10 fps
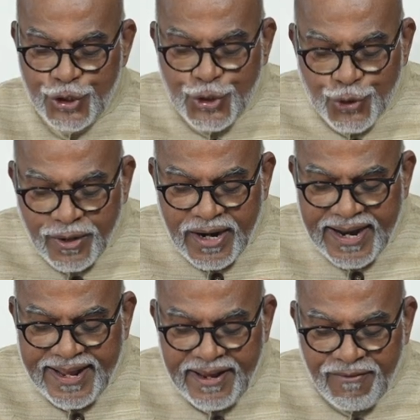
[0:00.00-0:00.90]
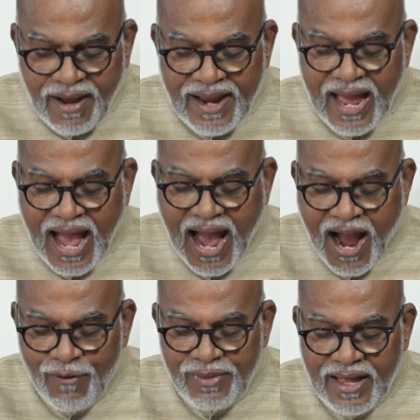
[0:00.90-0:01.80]
should live and
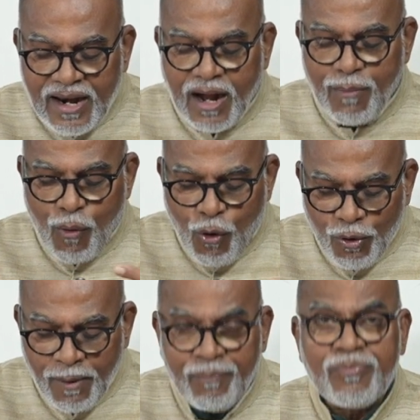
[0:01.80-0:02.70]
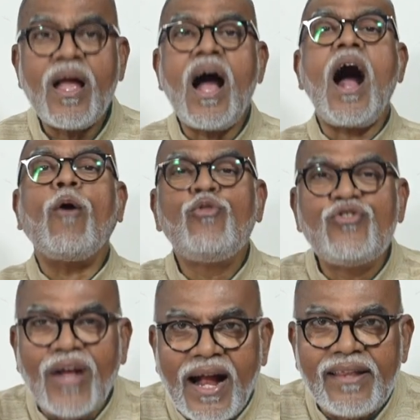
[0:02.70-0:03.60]
have their abode
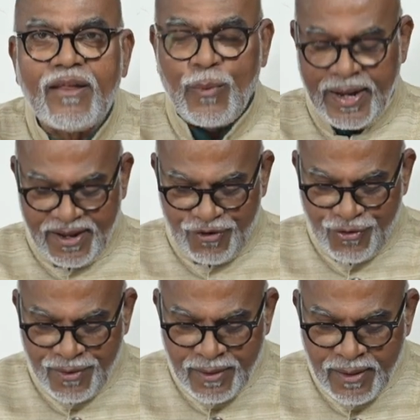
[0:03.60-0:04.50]
outside the village.